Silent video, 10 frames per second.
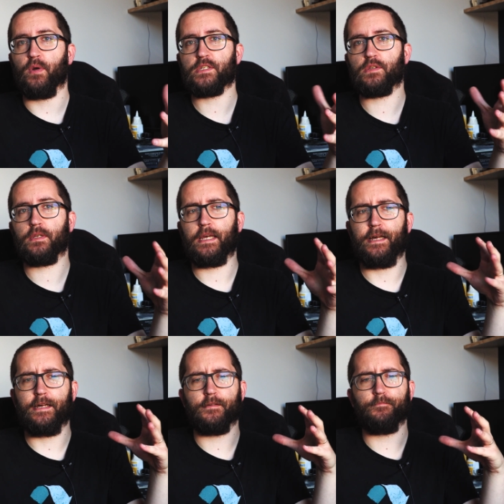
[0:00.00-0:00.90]
which
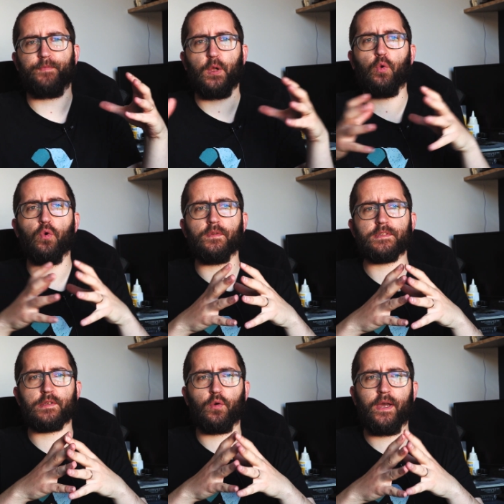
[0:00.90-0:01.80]

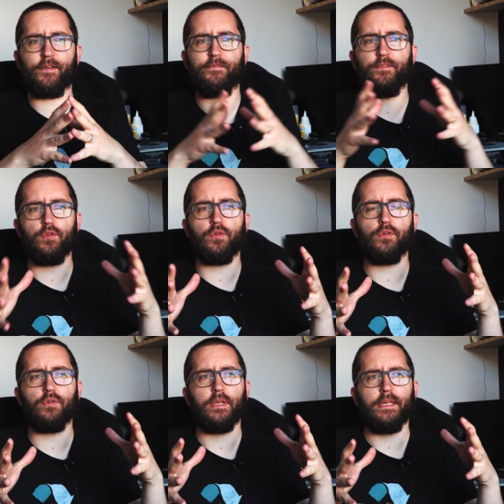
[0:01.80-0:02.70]
holds quite a
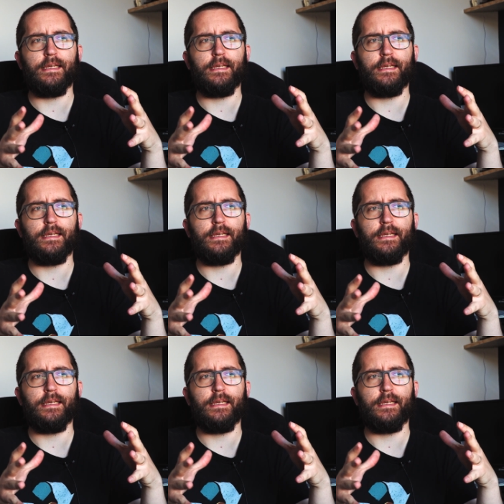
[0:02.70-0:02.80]
few